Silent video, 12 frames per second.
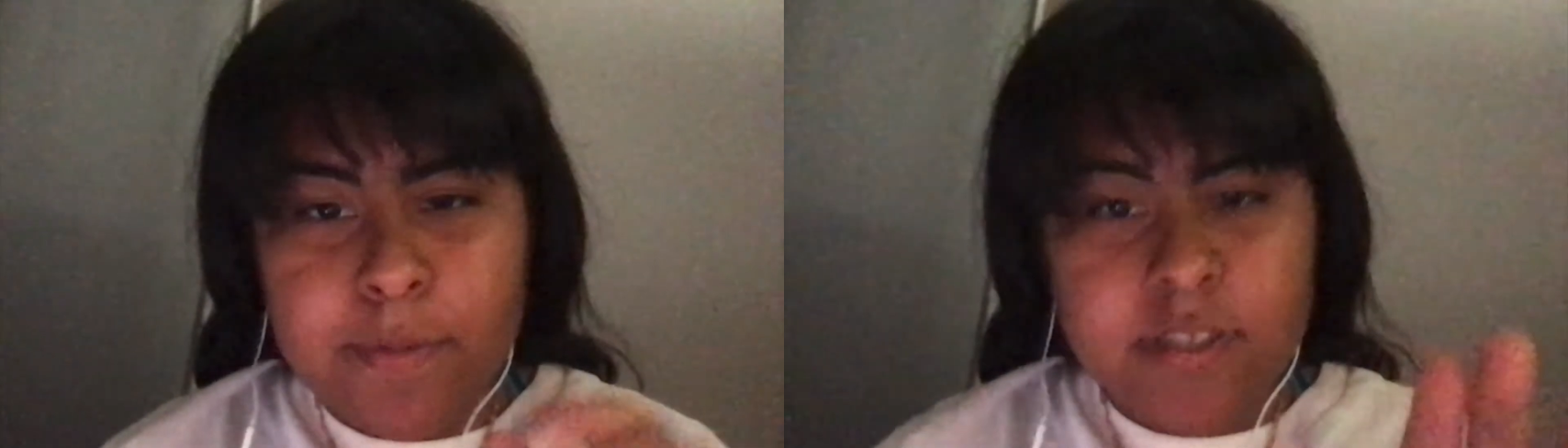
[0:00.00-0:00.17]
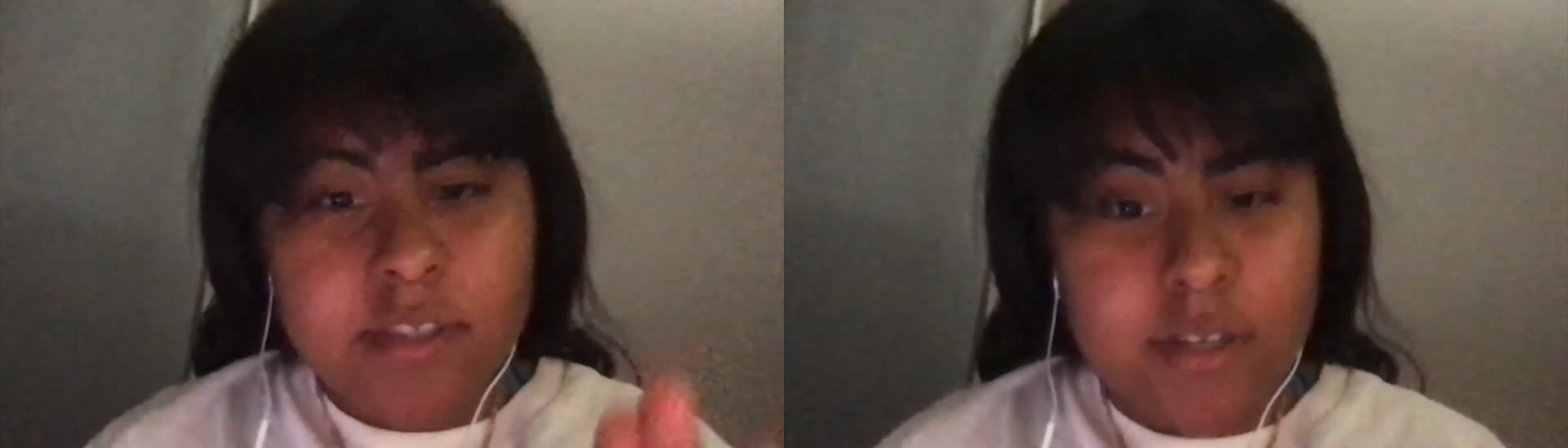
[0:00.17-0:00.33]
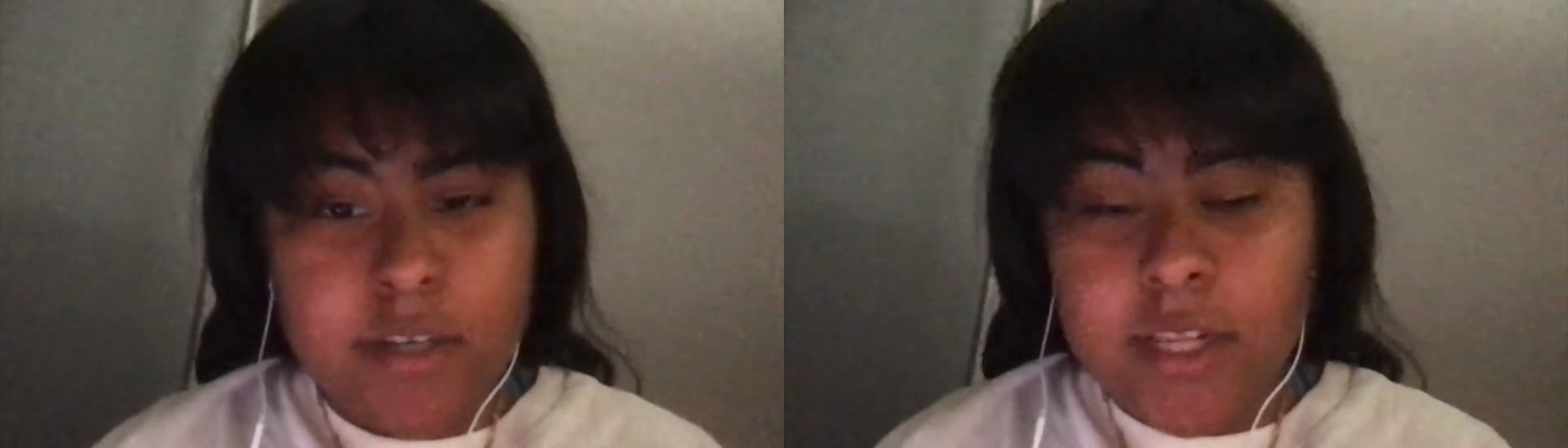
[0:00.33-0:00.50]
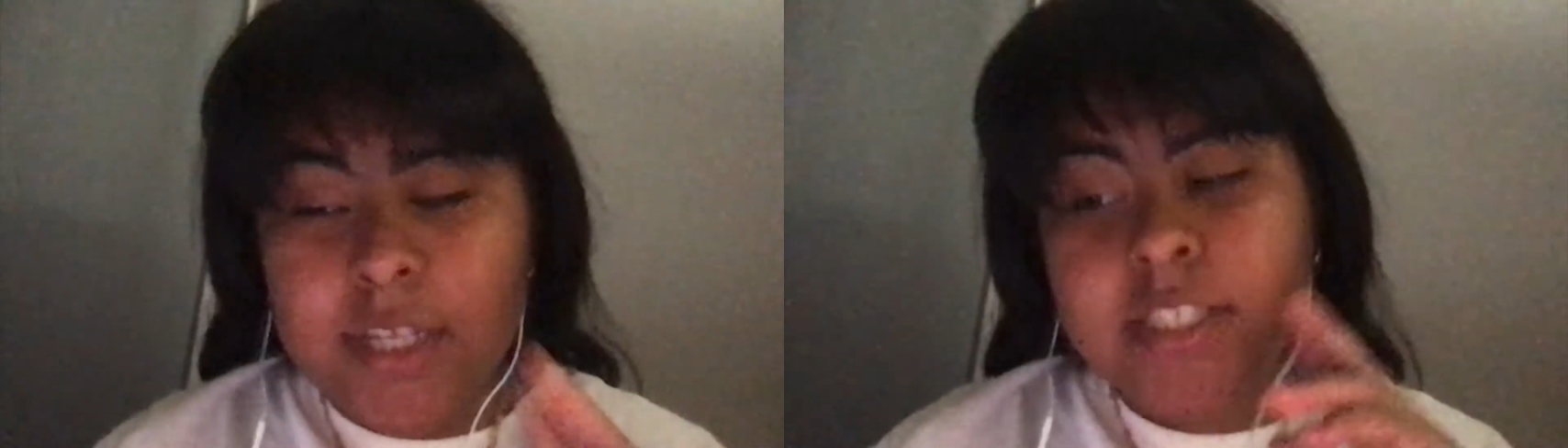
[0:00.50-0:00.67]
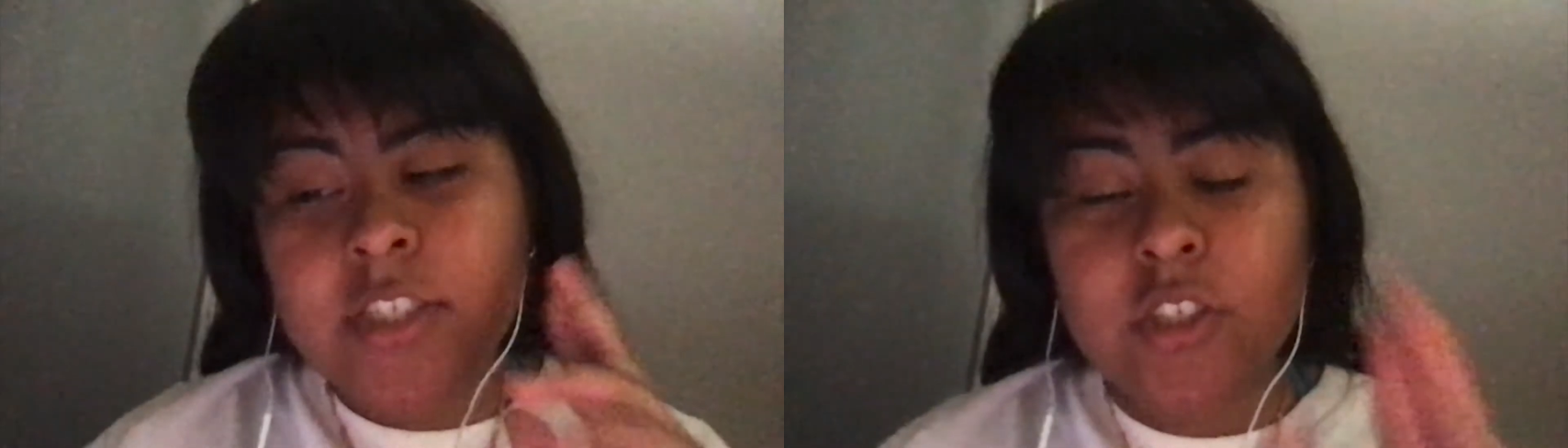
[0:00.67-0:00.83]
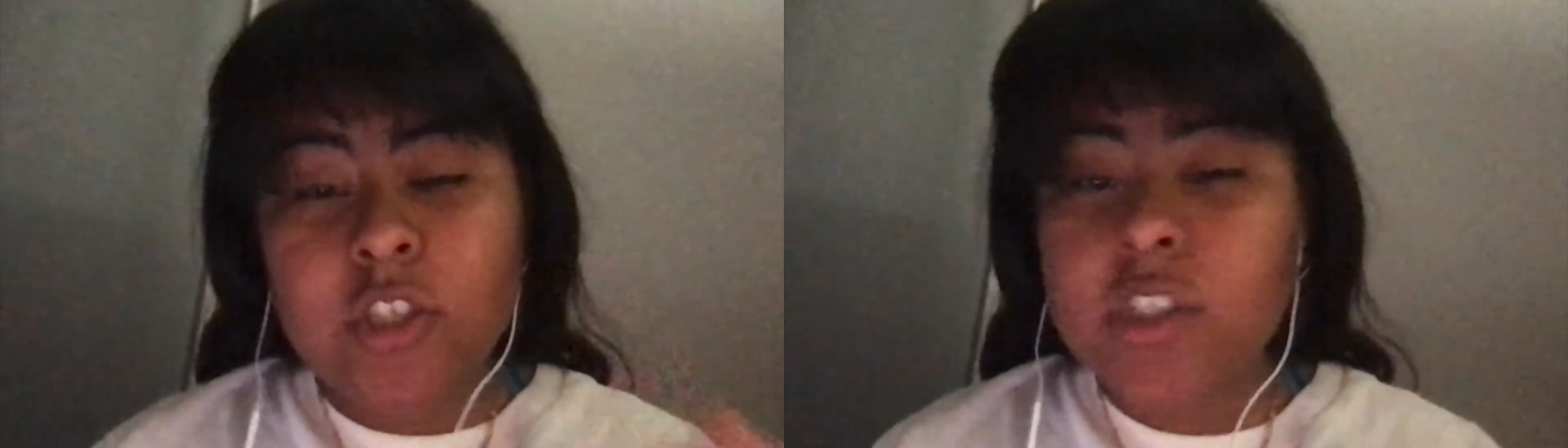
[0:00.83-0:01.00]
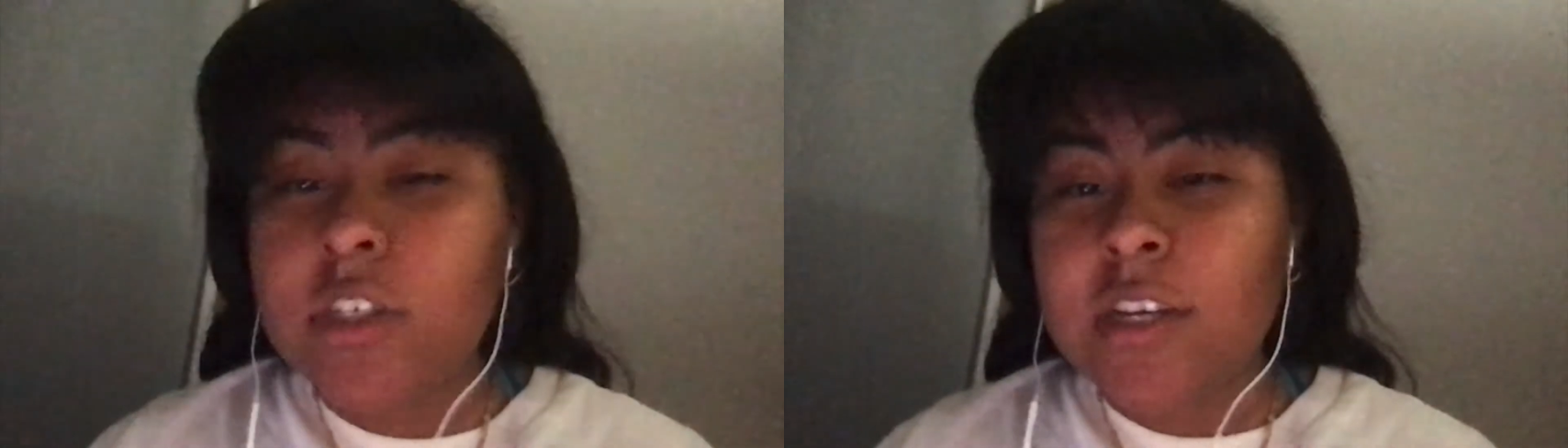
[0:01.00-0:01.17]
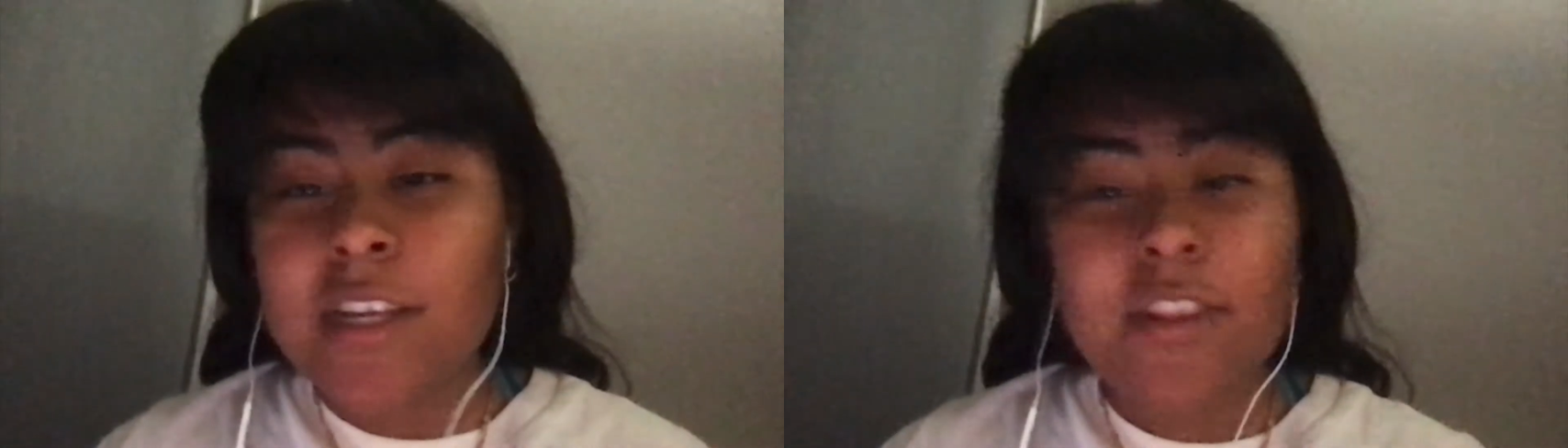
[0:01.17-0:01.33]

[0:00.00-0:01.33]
of sunglasses you can get.